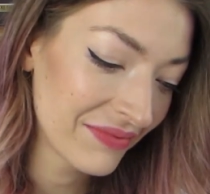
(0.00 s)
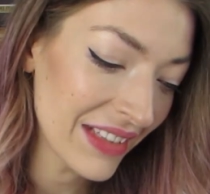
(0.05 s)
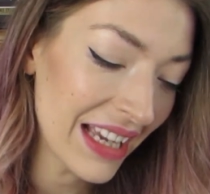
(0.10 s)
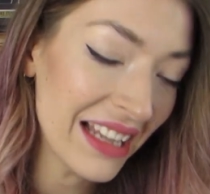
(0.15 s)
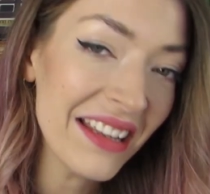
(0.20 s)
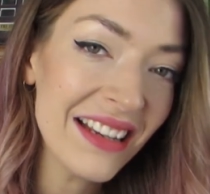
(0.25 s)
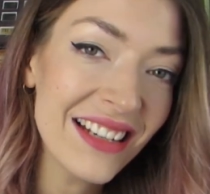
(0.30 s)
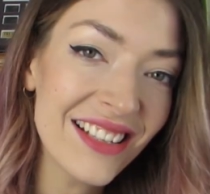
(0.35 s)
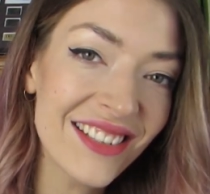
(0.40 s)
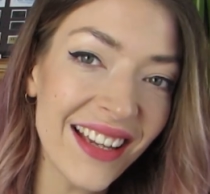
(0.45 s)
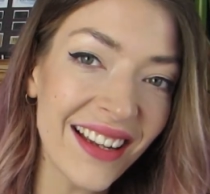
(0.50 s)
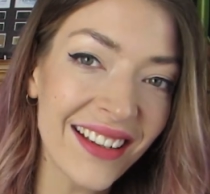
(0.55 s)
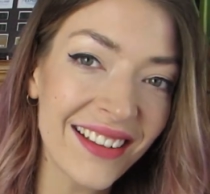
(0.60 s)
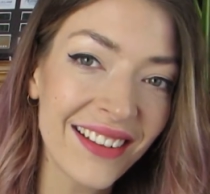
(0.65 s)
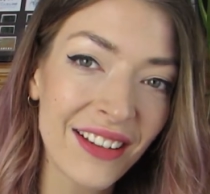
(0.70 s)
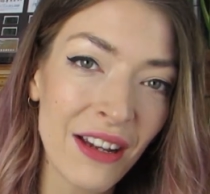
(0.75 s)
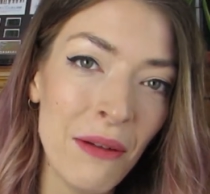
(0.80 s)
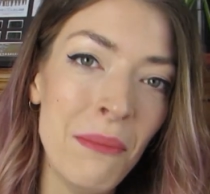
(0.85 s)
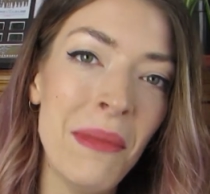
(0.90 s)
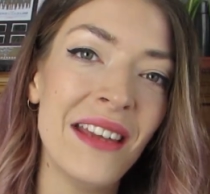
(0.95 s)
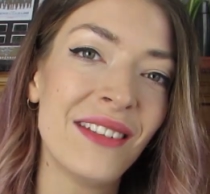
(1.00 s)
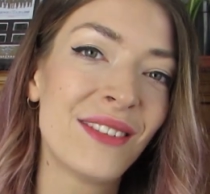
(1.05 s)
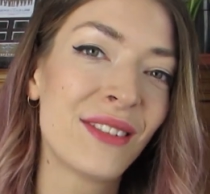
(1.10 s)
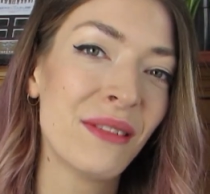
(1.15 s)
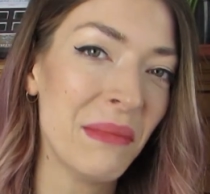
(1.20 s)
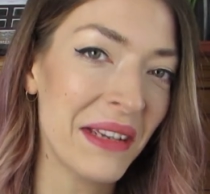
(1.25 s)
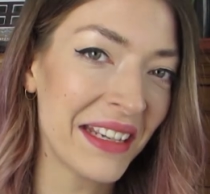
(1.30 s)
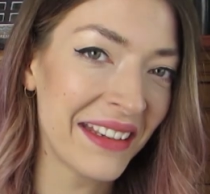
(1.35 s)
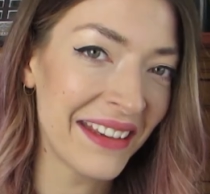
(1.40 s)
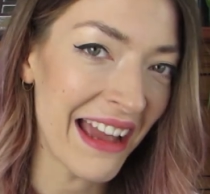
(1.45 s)
At least I can commit
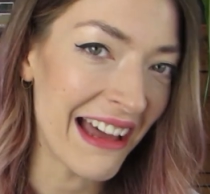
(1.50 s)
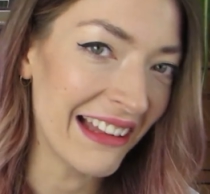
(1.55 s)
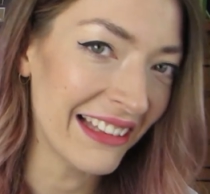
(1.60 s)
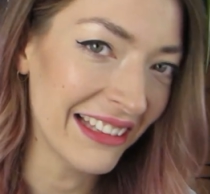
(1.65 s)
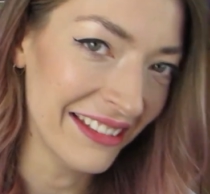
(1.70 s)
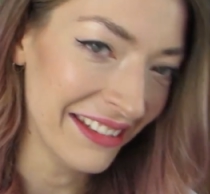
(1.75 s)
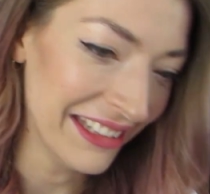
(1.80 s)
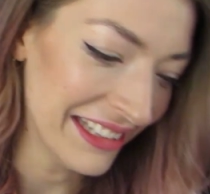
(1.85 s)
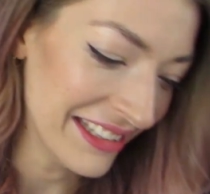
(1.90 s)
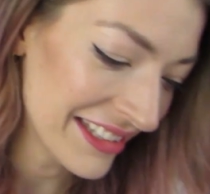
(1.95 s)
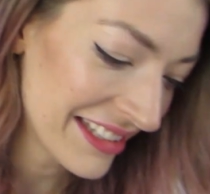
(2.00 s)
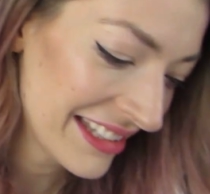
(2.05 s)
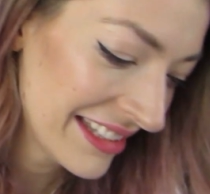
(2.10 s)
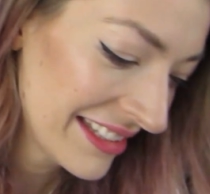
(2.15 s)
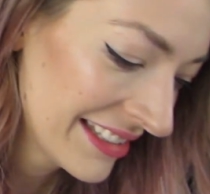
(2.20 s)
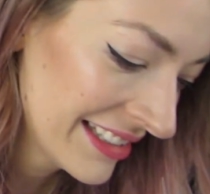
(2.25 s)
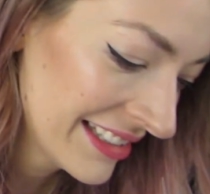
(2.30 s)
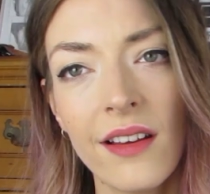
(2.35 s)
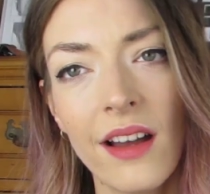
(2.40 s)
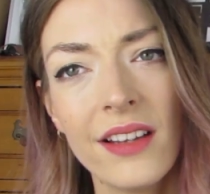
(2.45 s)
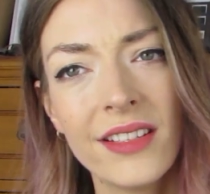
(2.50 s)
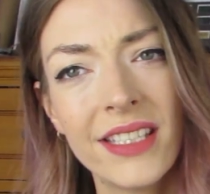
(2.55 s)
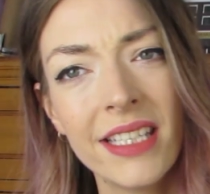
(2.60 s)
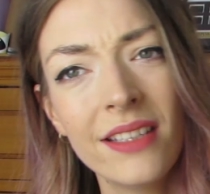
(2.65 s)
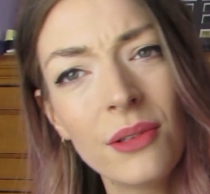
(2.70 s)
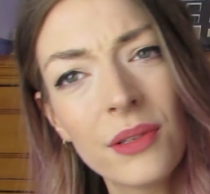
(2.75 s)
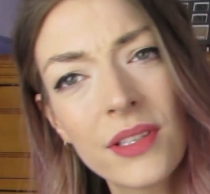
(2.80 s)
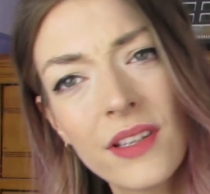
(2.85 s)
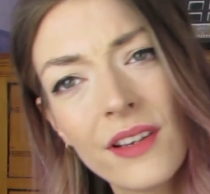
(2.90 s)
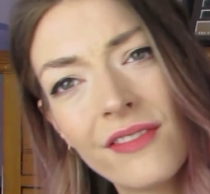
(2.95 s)
to my calendars. I
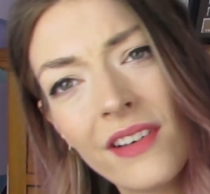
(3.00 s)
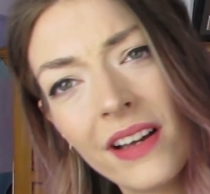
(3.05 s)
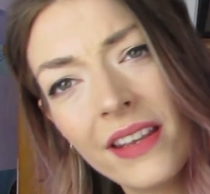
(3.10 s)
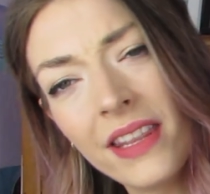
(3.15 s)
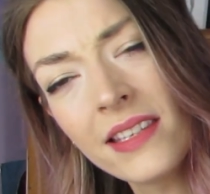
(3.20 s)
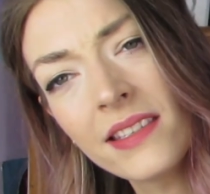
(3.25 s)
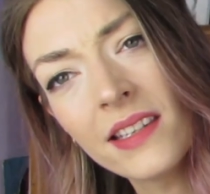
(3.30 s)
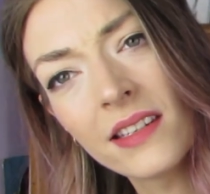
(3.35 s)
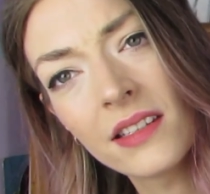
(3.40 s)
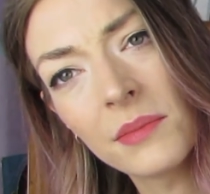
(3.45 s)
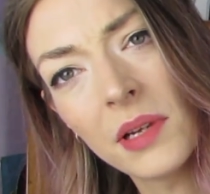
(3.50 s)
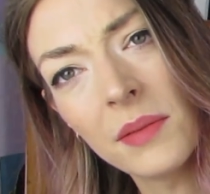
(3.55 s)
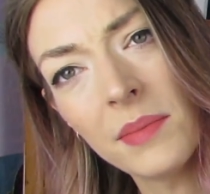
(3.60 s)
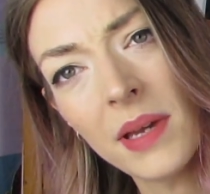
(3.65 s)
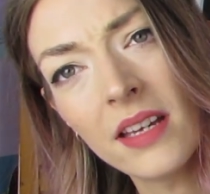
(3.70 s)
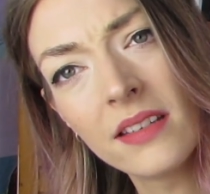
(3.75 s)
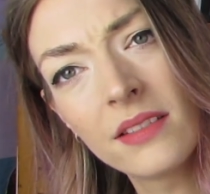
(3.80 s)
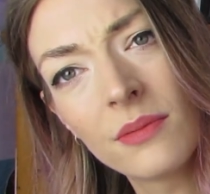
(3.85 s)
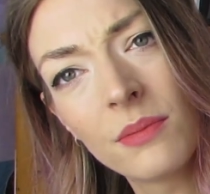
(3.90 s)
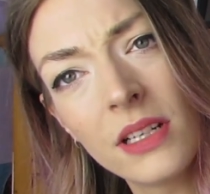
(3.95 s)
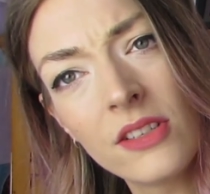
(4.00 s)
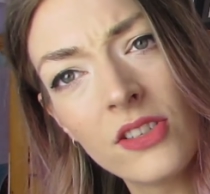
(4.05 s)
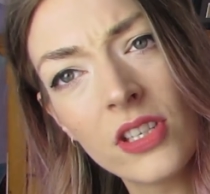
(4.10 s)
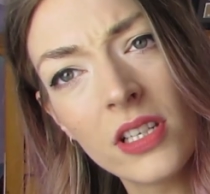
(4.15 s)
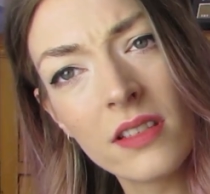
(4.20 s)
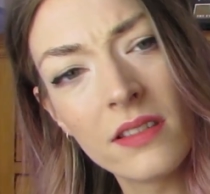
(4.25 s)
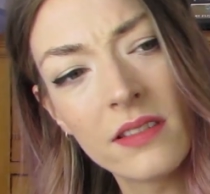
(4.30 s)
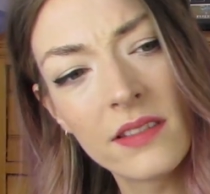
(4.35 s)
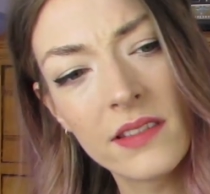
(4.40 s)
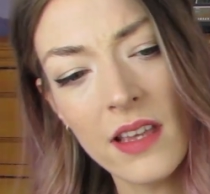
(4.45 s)
did also find this under my bed, which
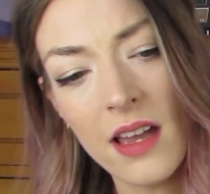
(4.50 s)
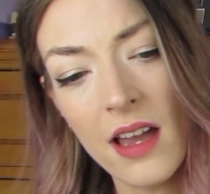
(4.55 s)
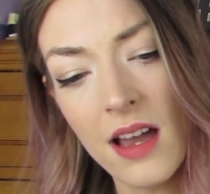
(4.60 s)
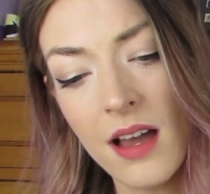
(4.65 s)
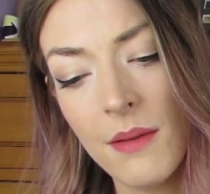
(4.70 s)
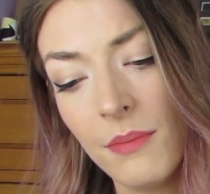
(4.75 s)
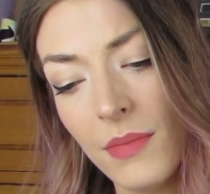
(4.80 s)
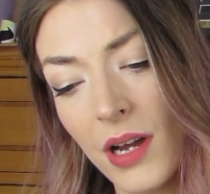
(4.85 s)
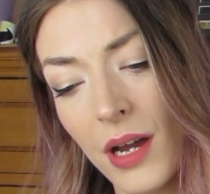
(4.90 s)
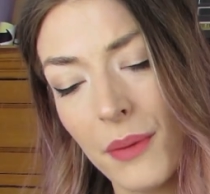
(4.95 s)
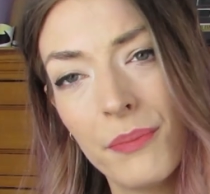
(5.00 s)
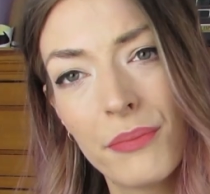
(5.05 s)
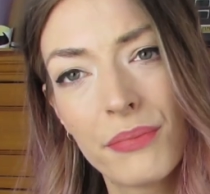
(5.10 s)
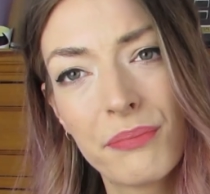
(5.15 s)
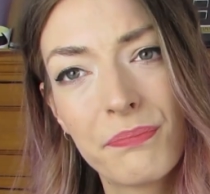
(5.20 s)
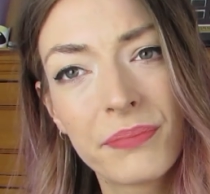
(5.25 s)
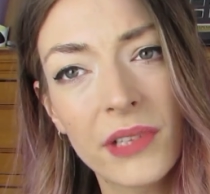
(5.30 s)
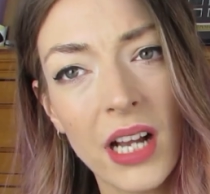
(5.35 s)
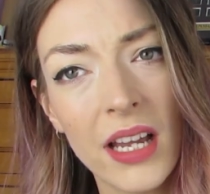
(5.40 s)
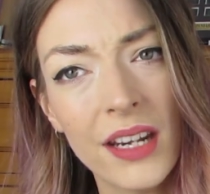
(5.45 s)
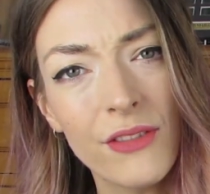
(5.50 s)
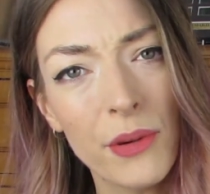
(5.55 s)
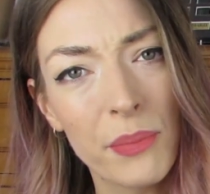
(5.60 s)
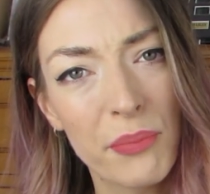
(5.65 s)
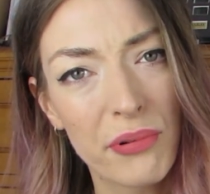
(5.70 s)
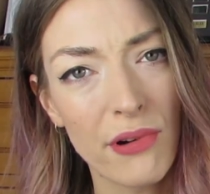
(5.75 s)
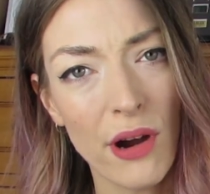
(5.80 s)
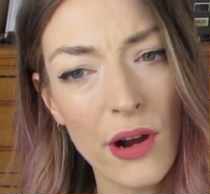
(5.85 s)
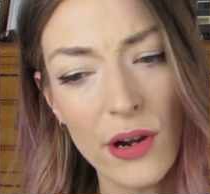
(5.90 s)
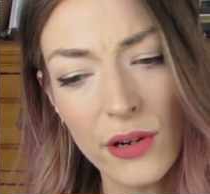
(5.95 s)
is a kind of a
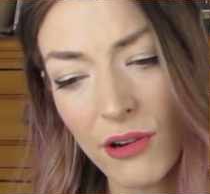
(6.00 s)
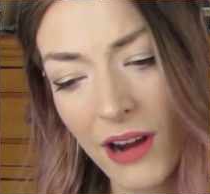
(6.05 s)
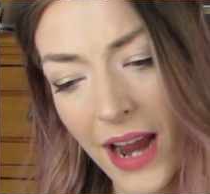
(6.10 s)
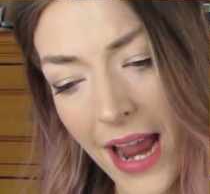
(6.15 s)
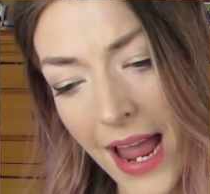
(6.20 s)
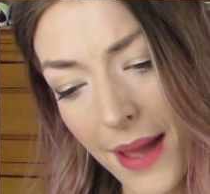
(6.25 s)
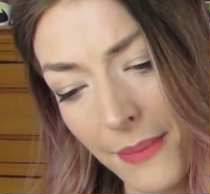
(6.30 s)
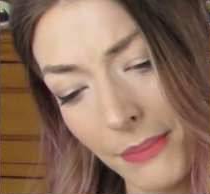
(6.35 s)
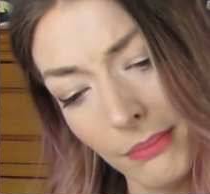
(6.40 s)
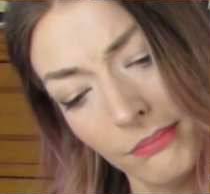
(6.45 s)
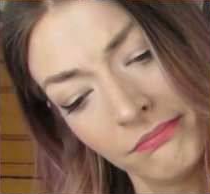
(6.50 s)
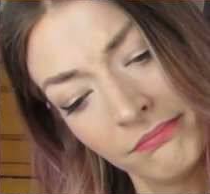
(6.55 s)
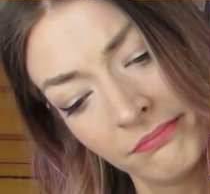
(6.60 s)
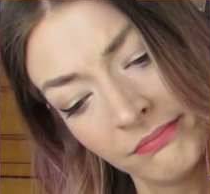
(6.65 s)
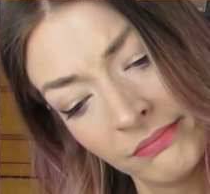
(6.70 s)
program